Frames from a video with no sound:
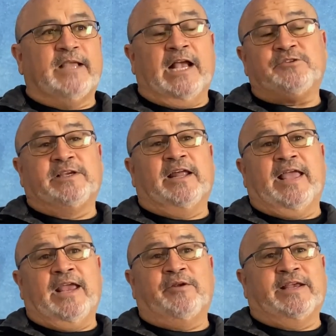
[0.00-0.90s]
Actually got
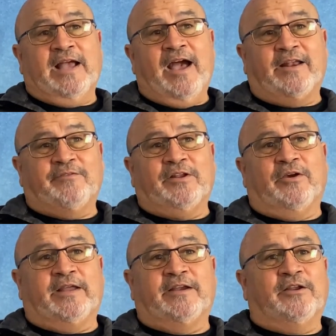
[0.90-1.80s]
angry at God, even
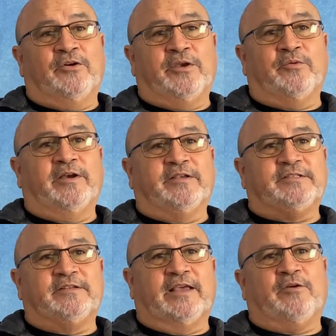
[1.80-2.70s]
though I didn't know who he
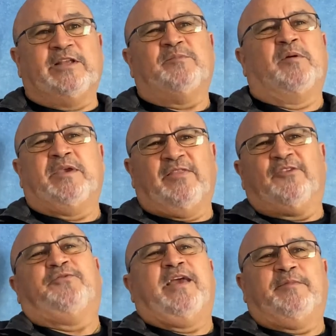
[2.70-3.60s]
was. Like, why'd you put me in
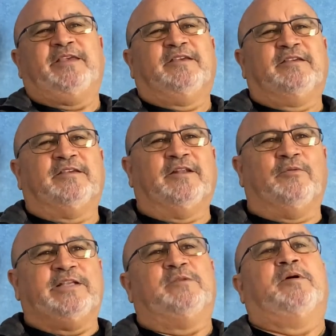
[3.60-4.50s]
this family? You know,
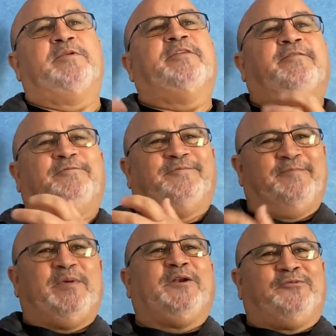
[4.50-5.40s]
why didn't you put me with a
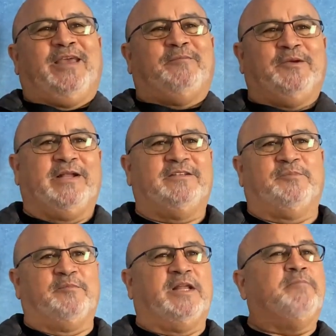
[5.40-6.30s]
better family? Why didn't you
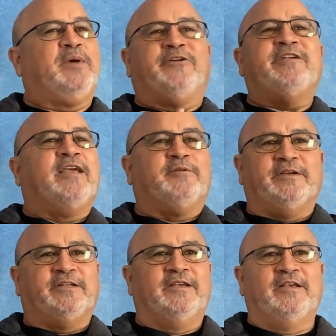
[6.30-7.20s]
put me in a better neighborhood?